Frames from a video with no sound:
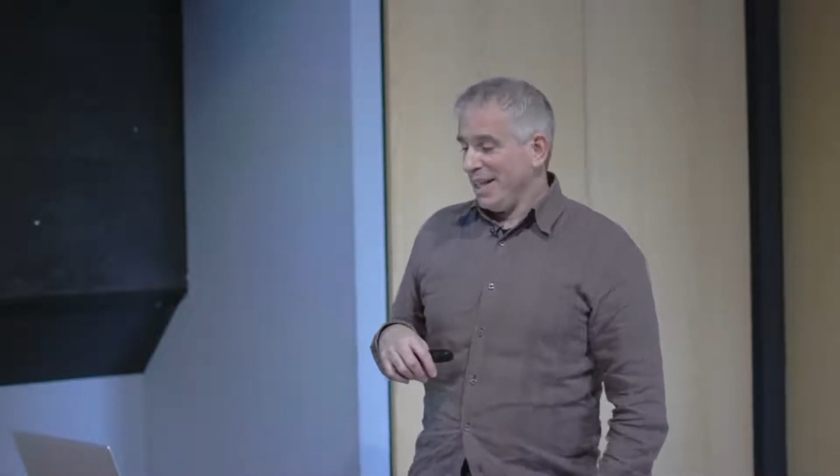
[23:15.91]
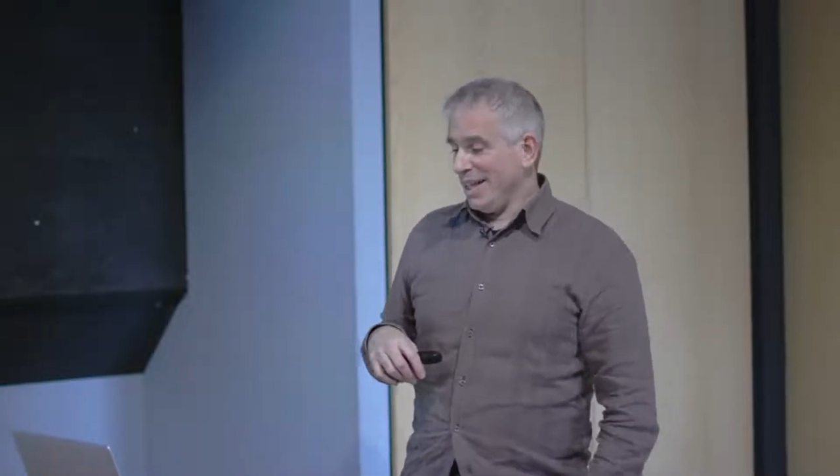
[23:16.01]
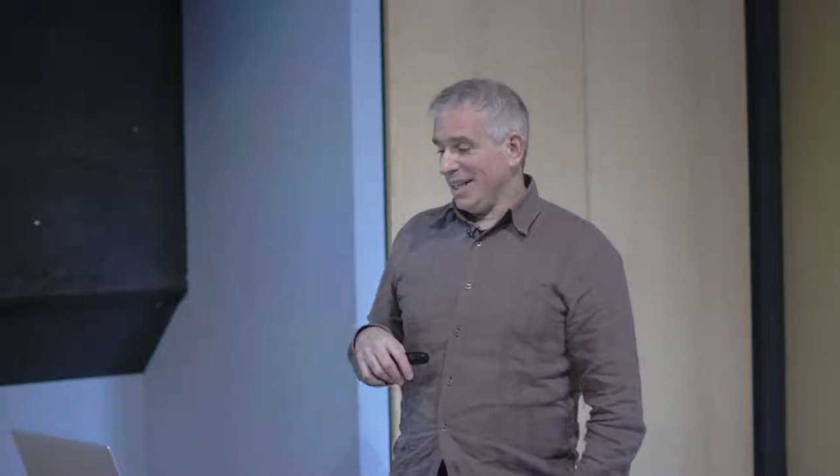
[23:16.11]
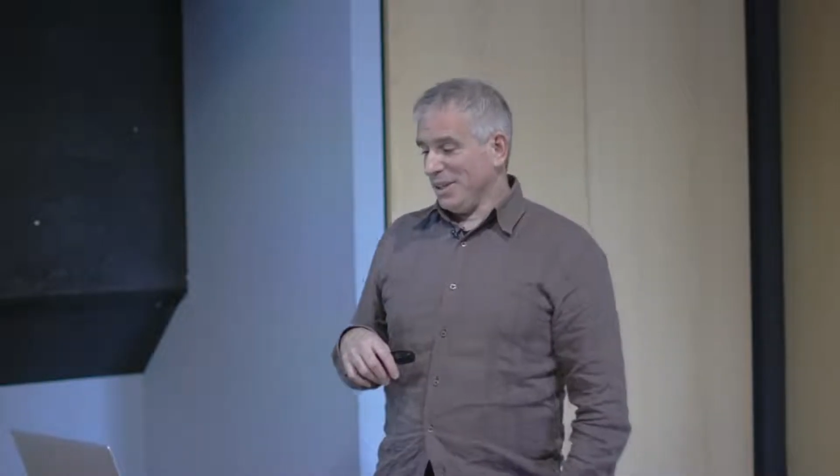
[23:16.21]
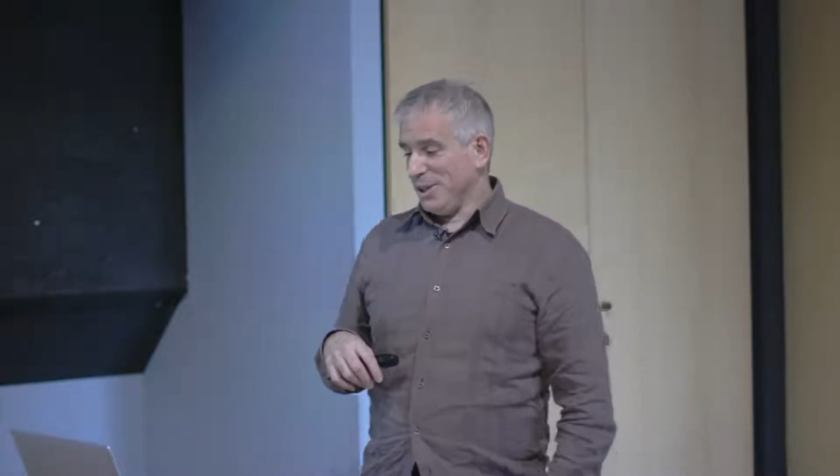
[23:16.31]

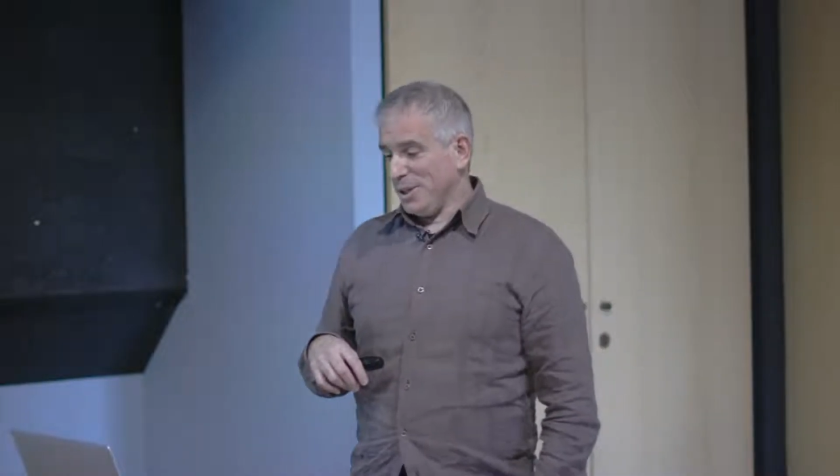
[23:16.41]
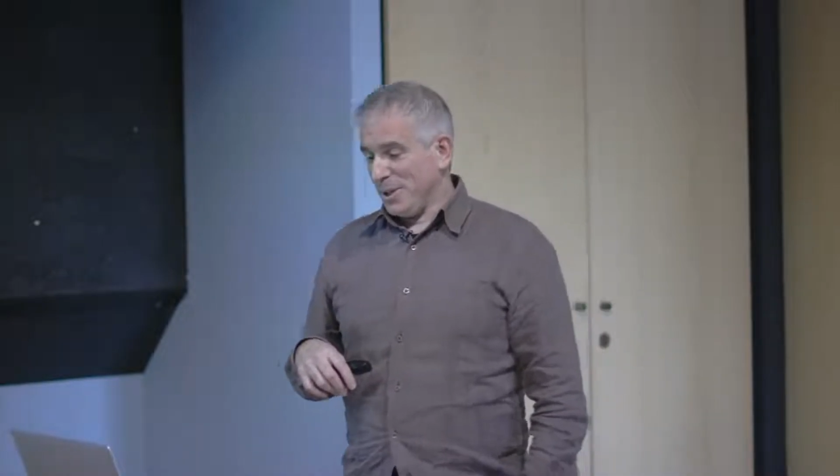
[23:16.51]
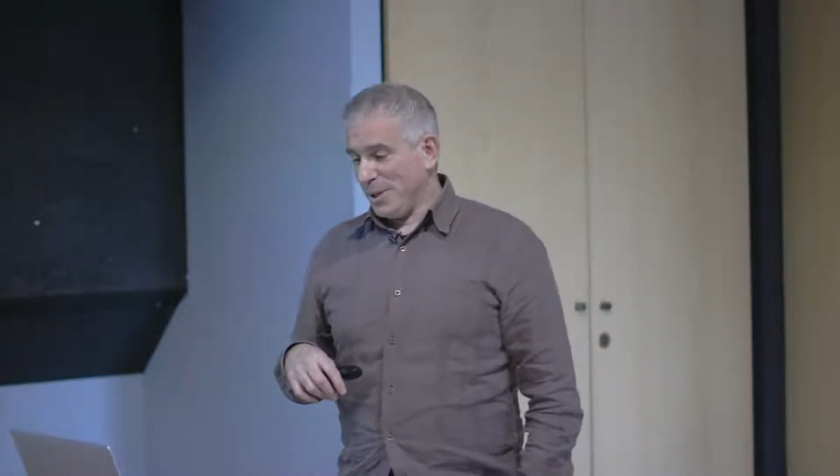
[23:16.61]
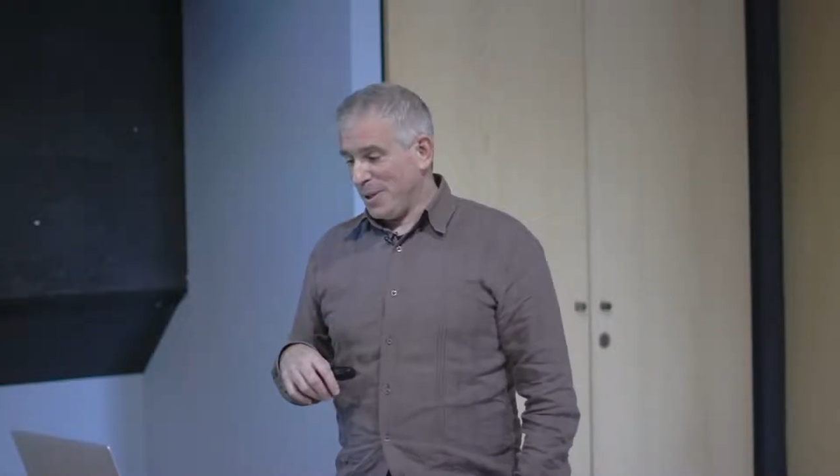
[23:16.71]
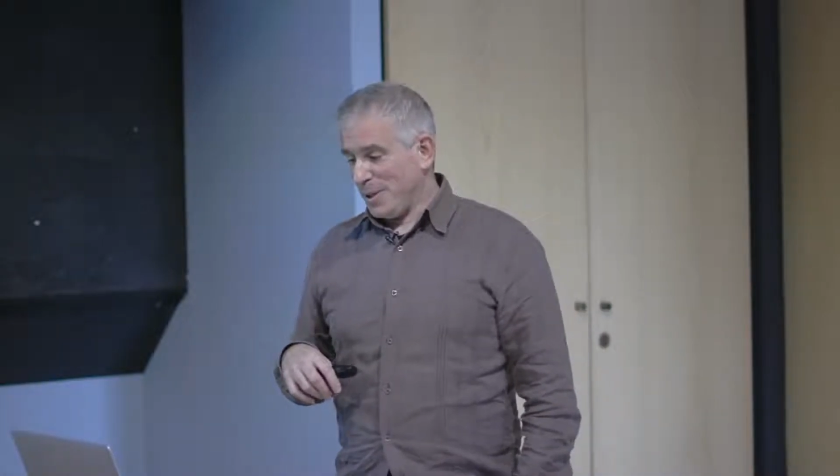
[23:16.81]
And
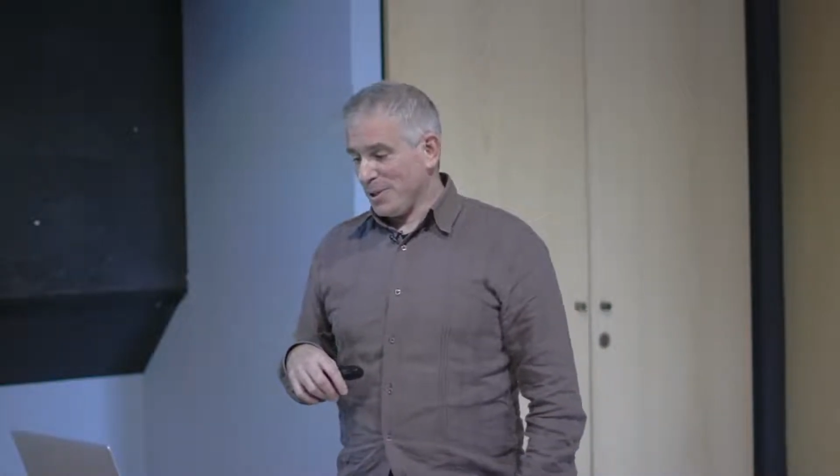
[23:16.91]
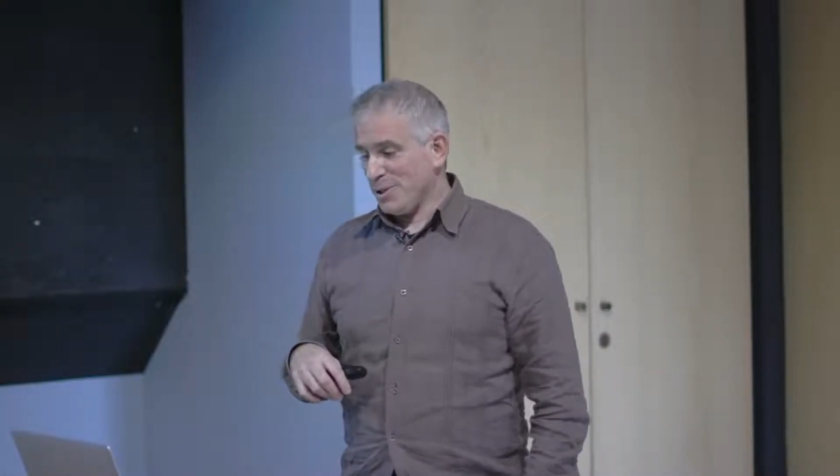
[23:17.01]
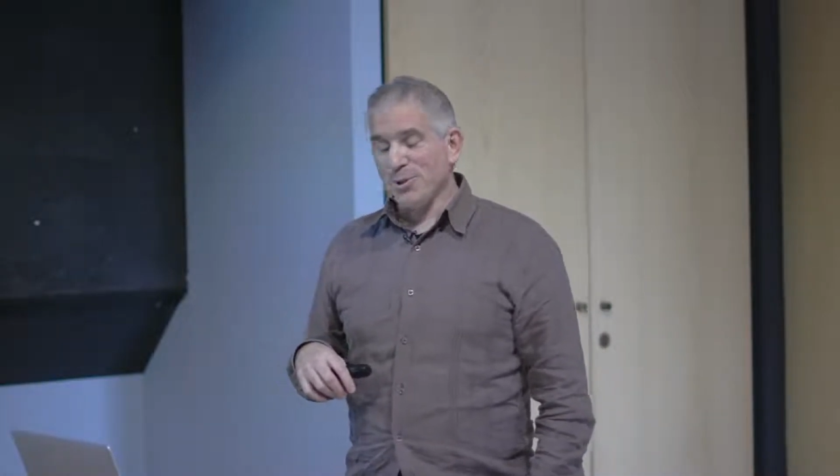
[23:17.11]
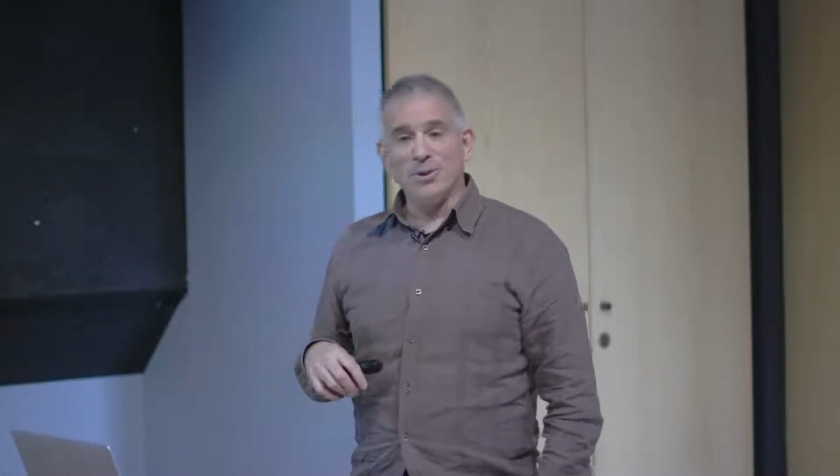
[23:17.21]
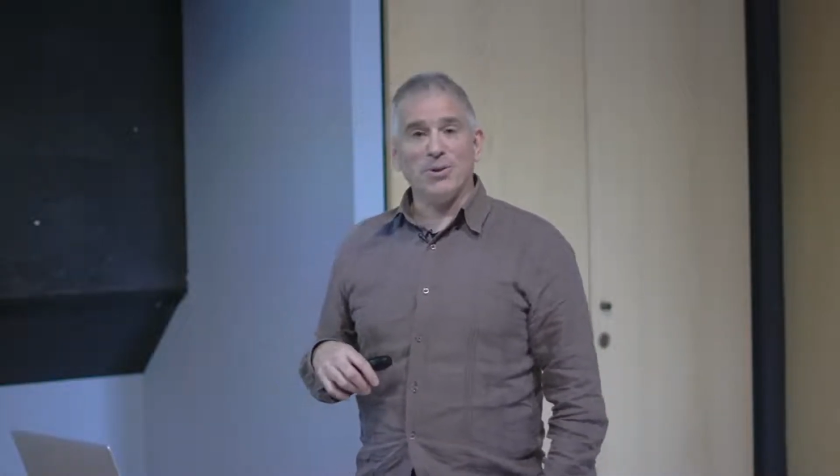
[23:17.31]

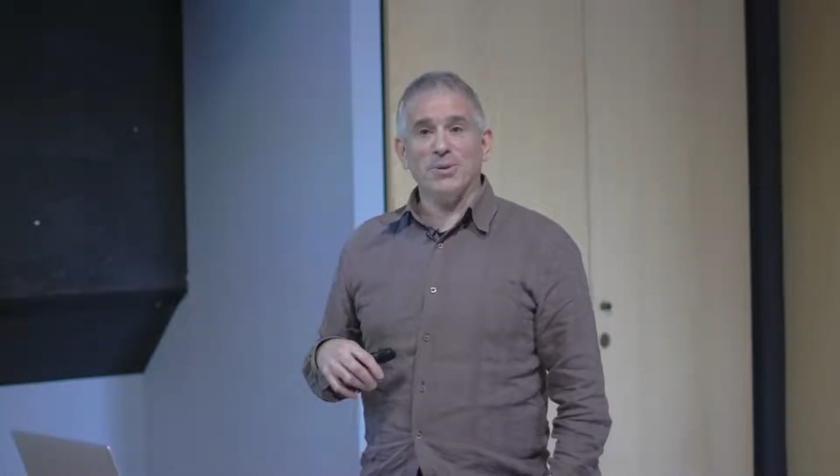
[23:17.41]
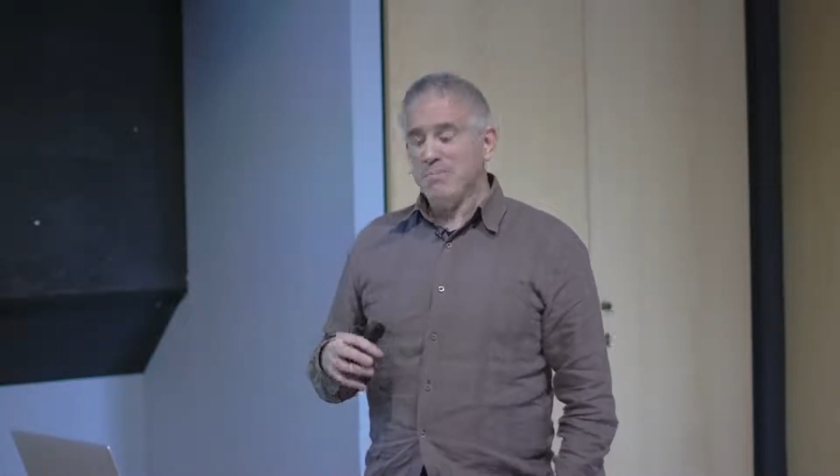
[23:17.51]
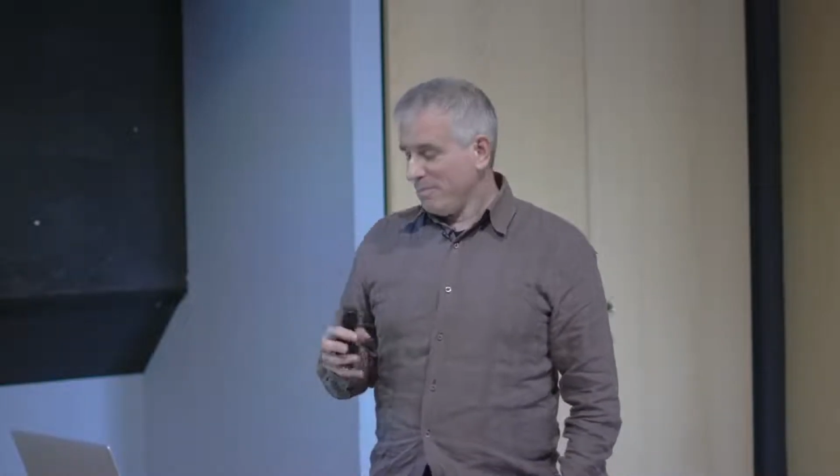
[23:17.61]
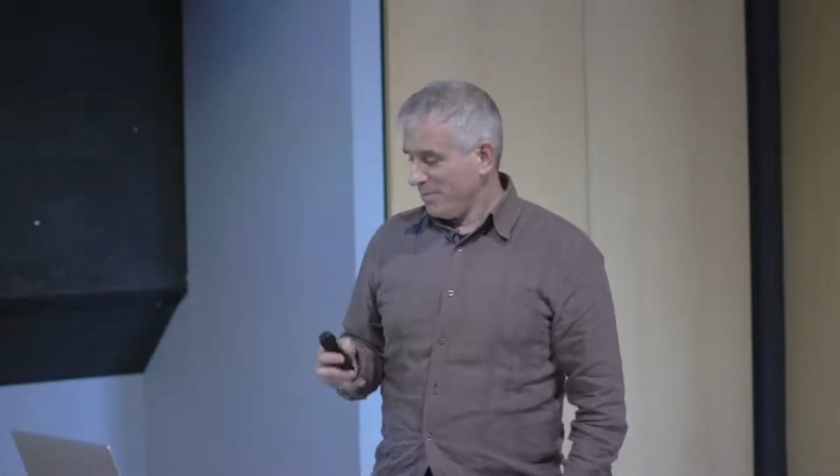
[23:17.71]
so